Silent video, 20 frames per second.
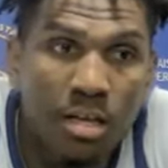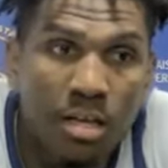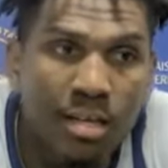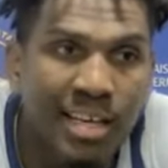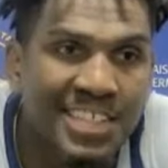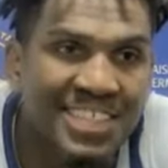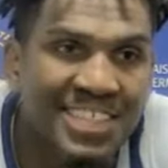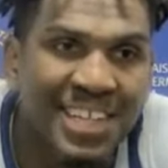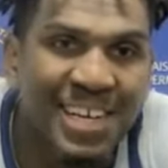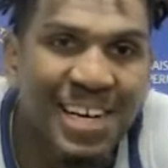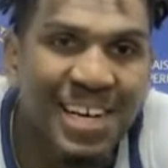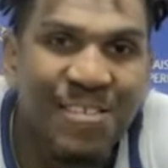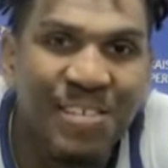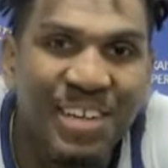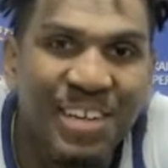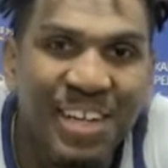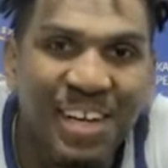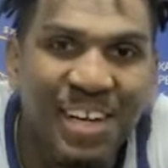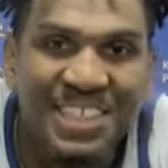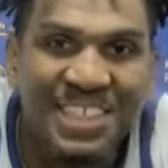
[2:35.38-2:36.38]
it's tough.
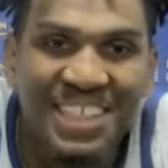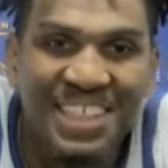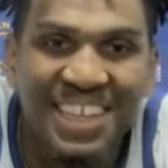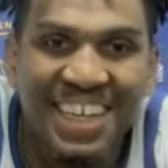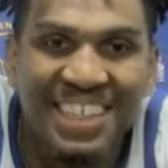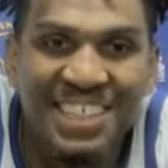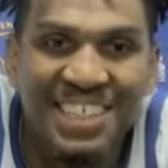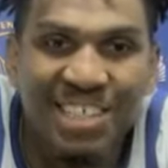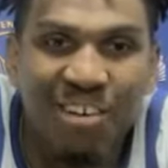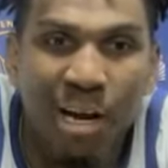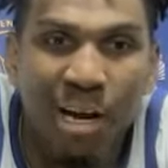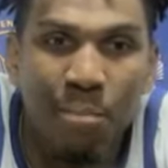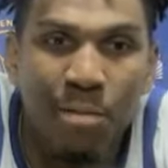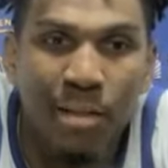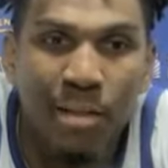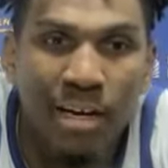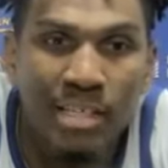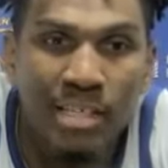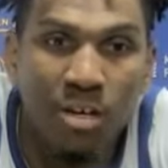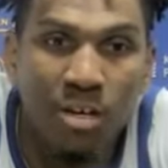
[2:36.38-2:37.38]
You know, he's a he's a great
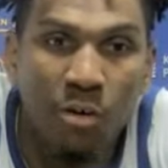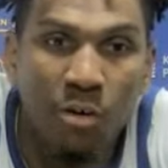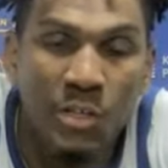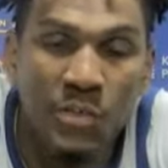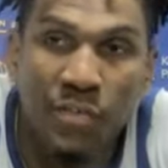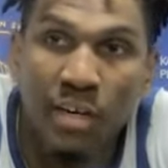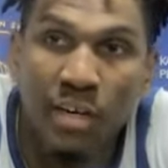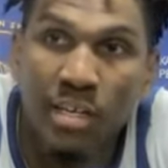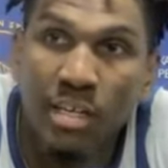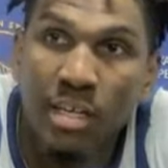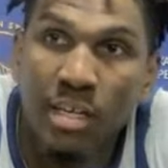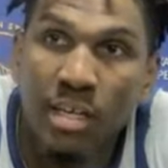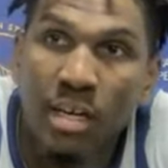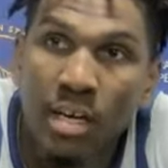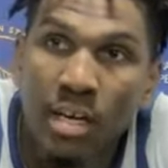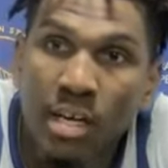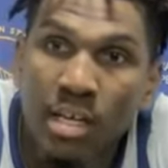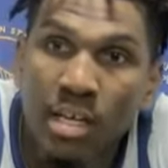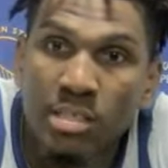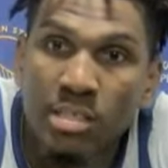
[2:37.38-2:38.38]
player. It's always fun to
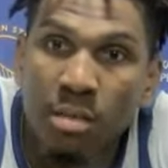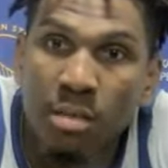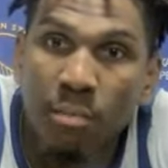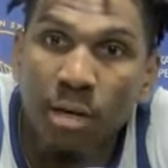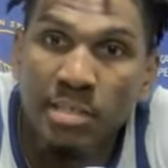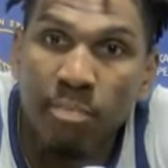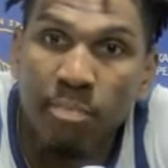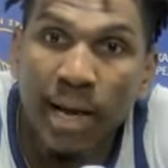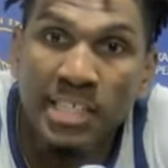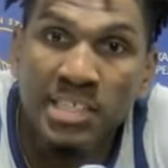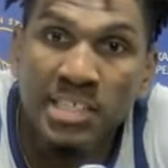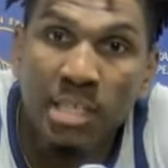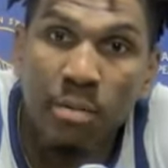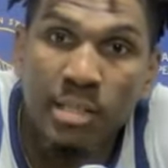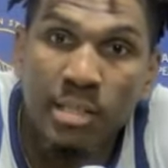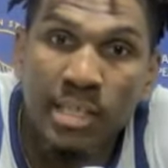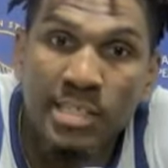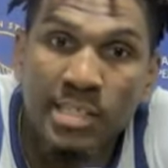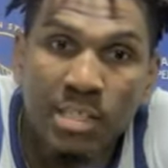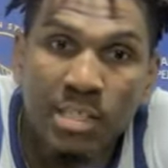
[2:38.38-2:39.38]
to match match up
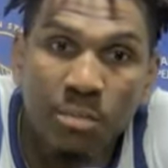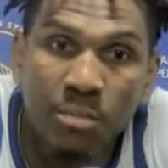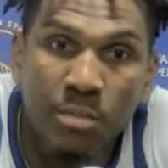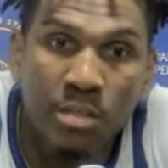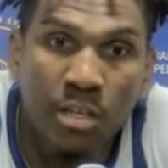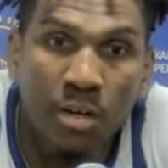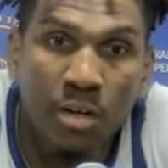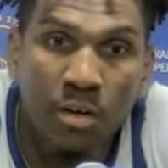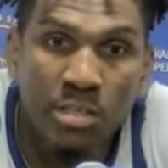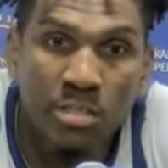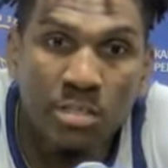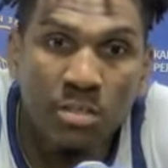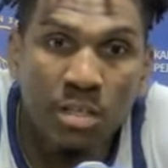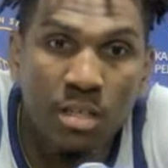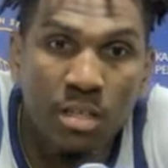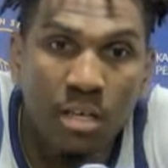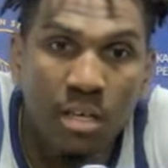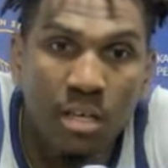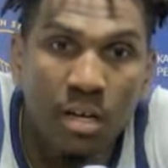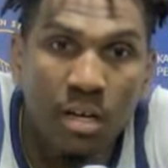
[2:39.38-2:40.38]
against him. You know, he's
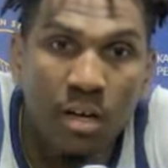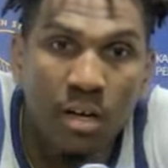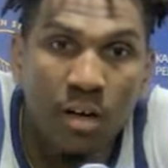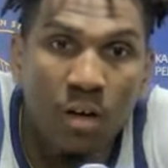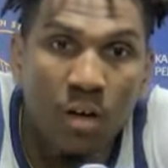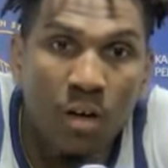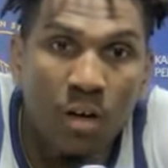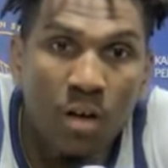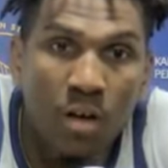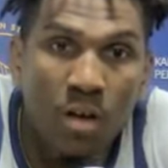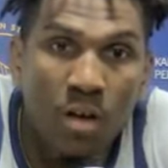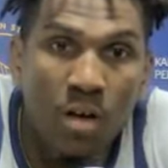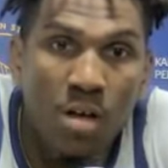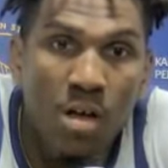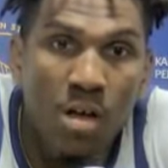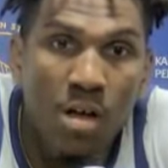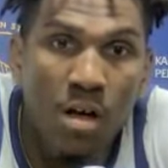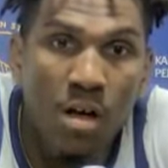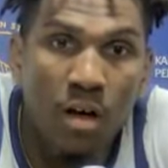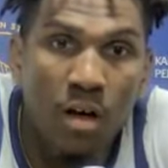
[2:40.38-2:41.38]
gonna
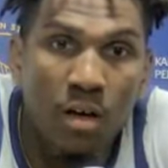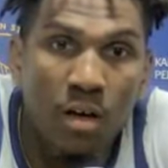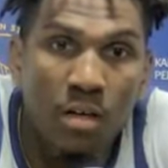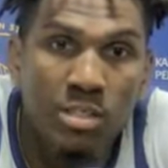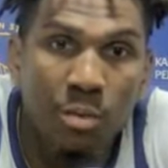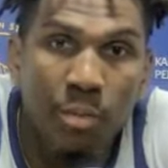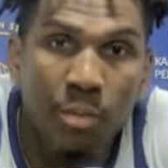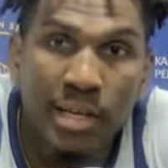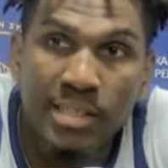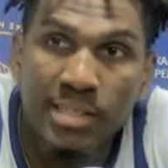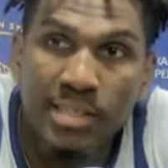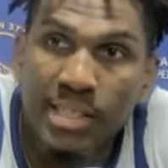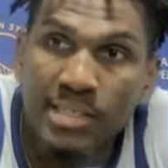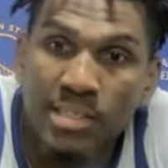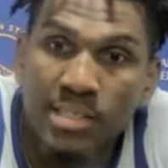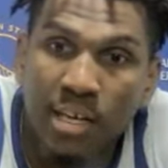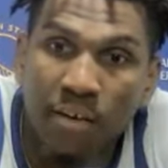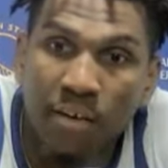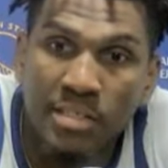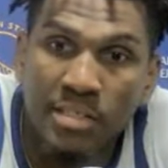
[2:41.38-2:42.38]
uh, he's gonna make things
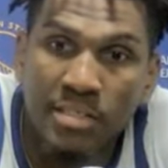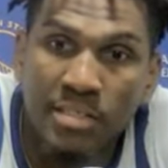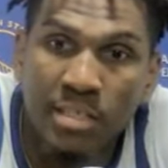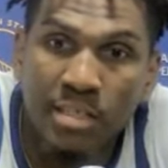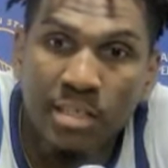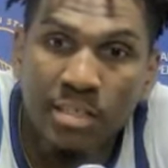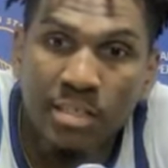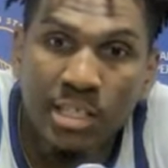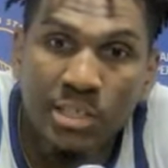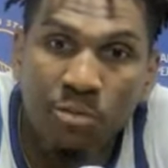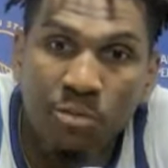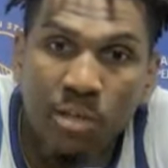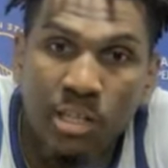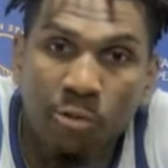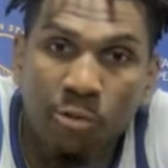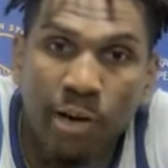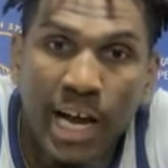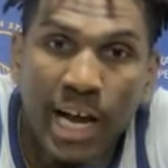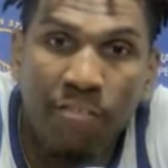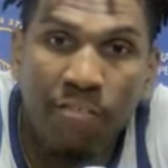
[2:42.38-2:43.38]
tough. He's uh, he's really
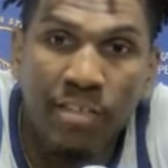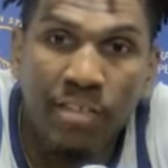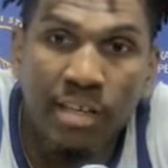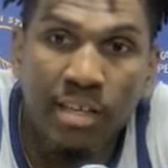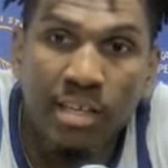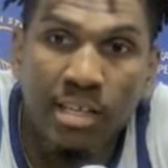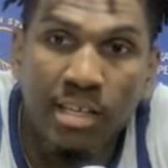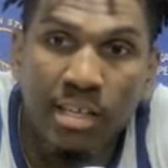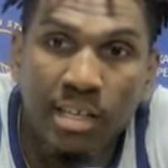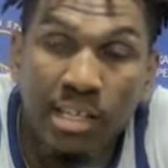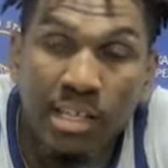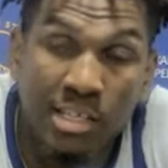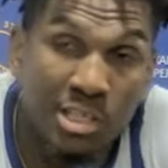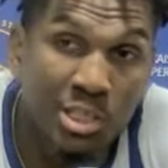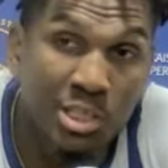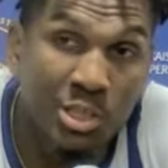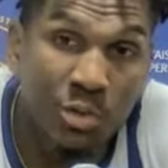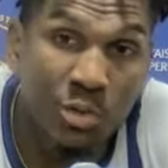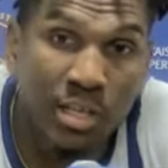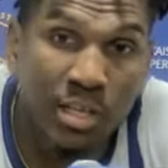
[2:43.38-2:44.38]
crafty. He can, he can,
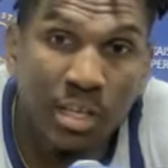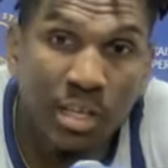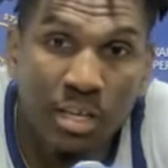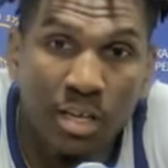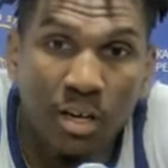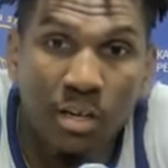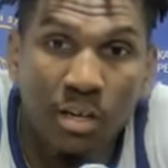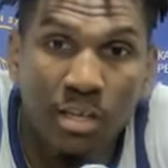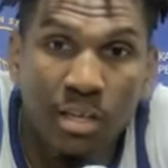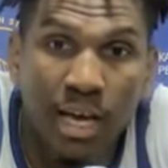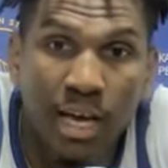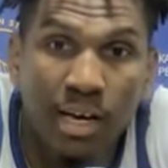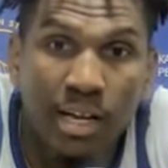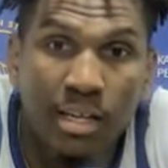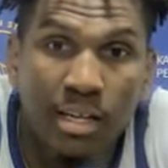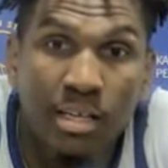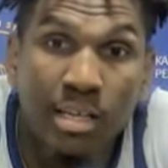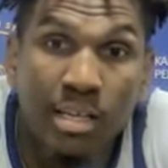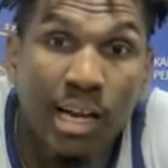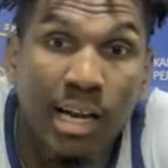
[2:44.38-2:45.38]
shoot it. You know, he kind
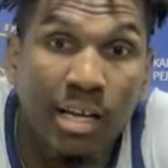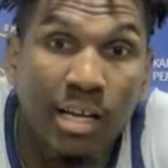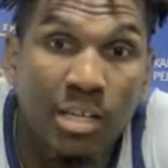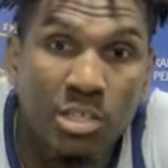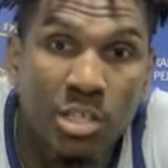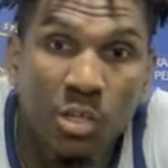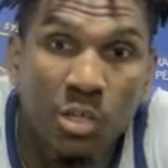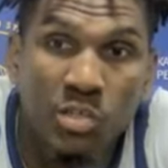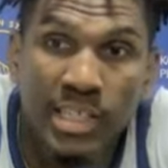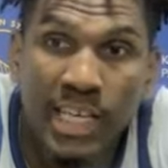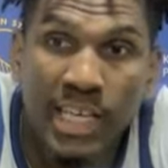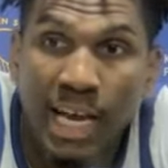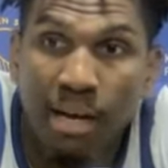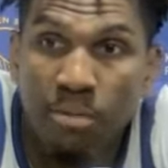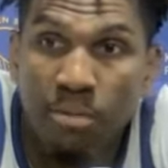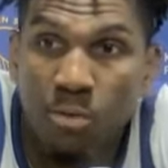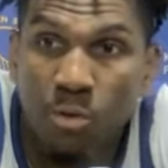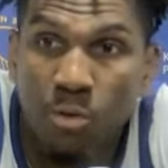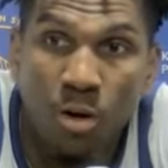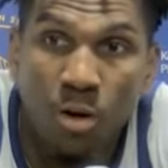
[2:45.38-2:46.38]
of he kind of controls the
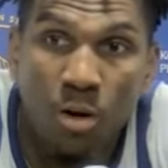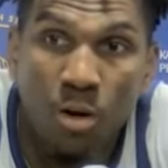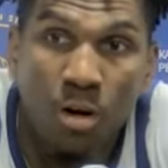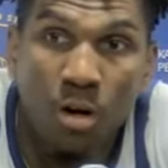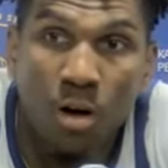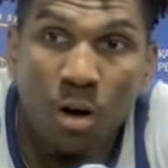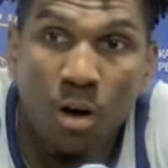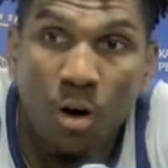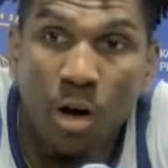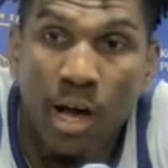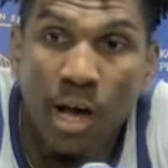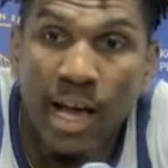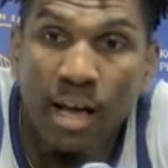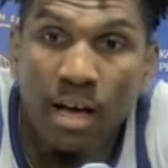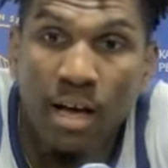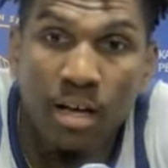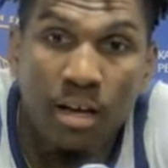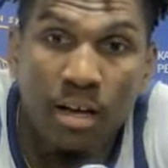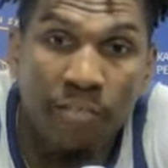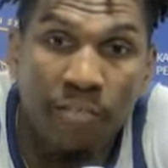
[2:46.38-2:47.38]
game through all all
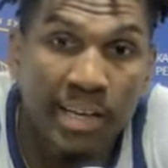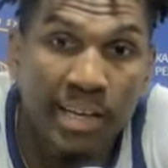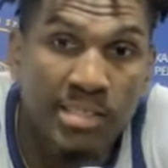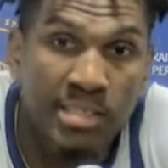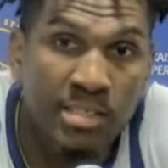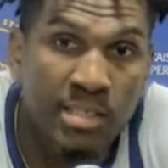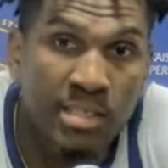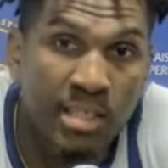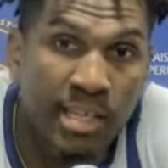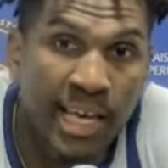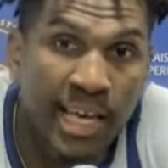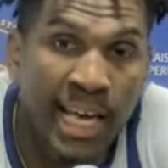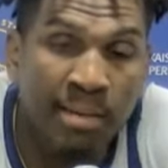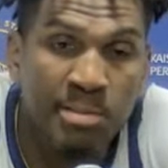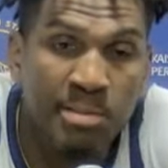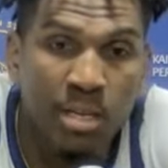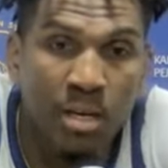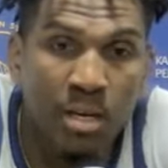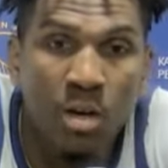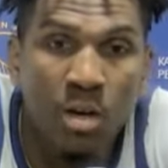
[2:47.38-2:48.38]
uh, facets of the game.
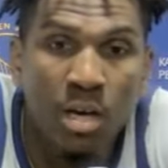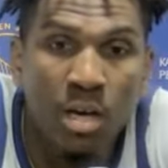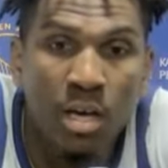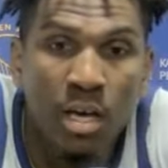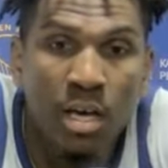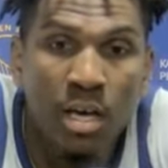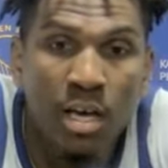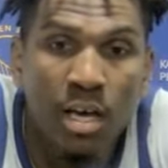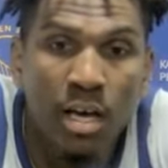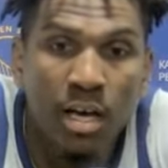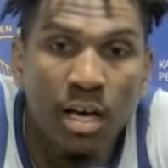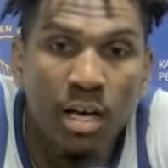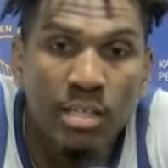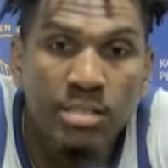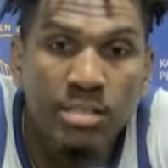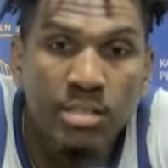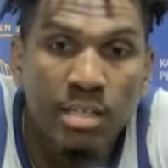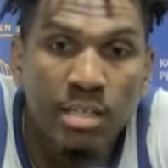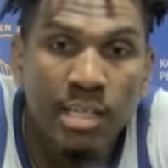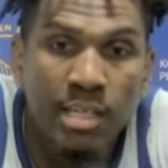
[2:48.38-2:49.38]
So uh,
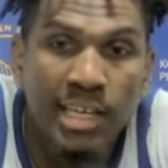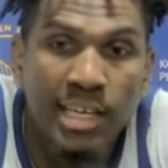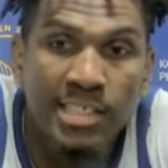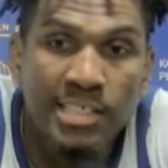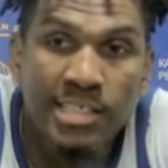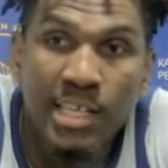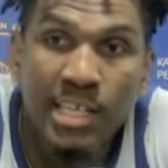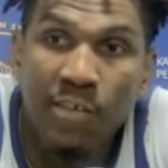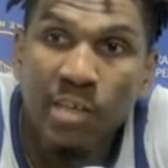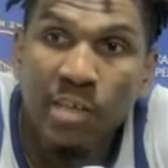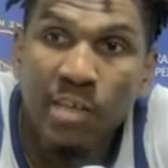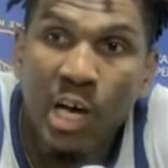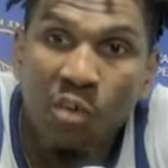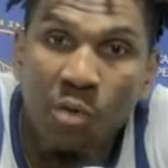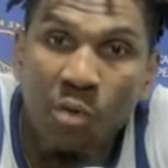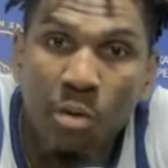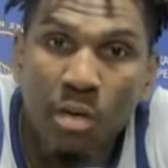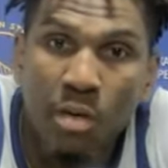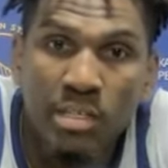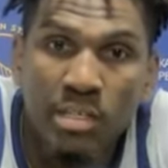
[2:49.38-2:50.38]
he's a, he's a tough
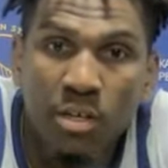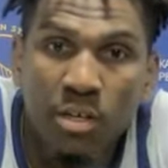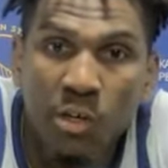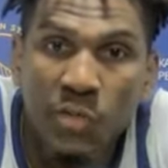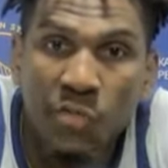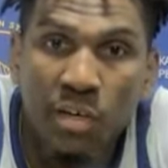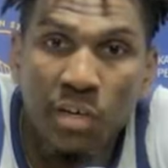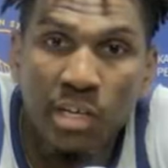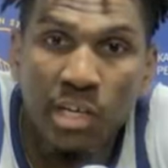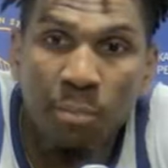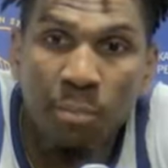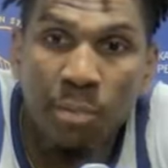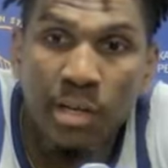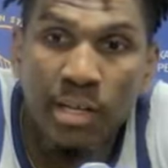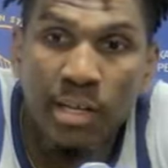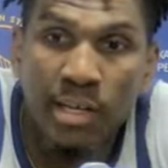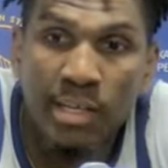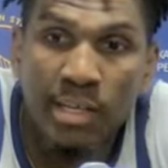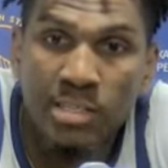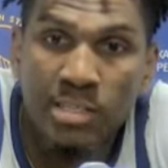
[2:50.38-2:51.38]
cover, but it's always fun to compete
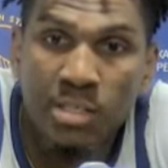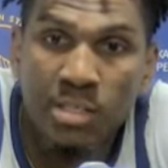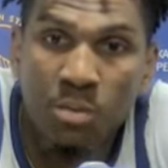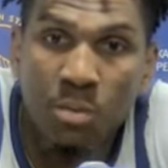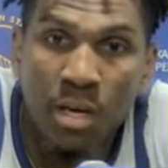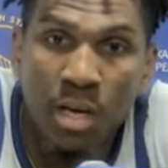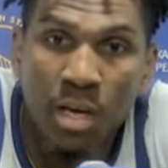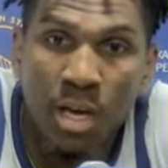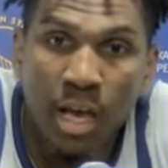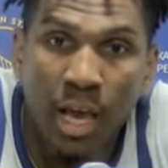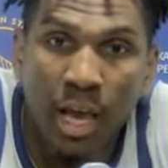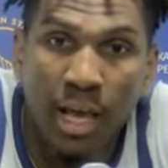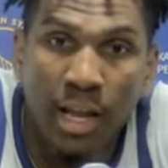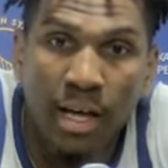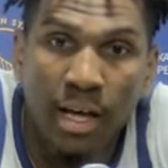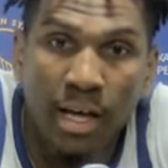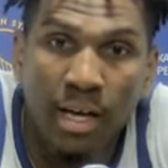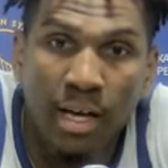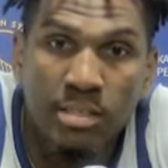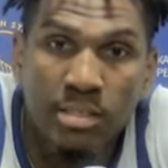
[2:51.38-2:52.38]
against him and
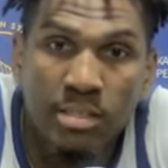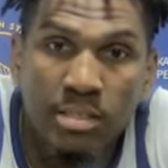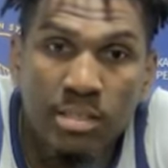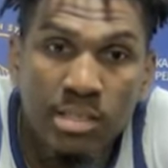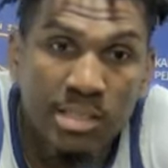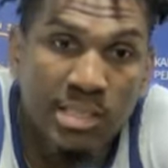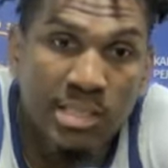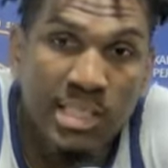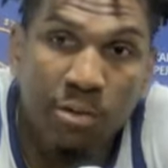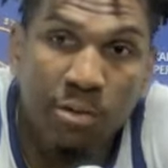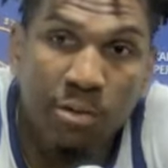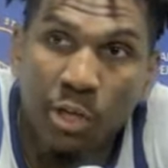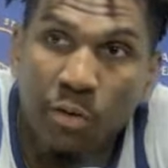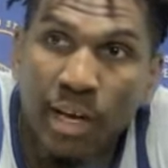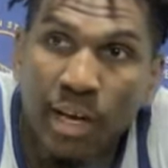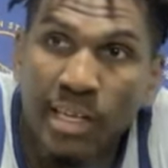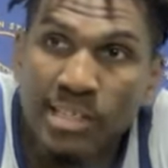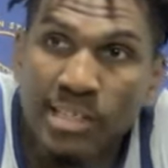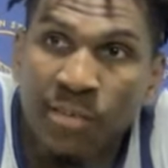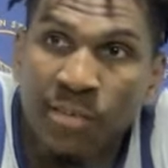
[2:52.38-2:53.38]
uh, just to see where you're
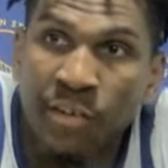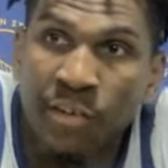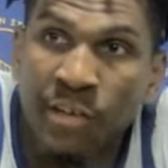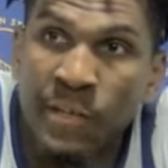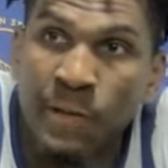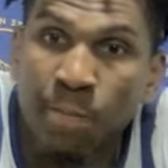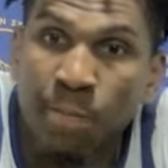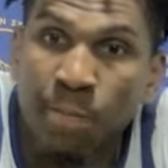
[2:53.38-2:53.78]
at as a defender.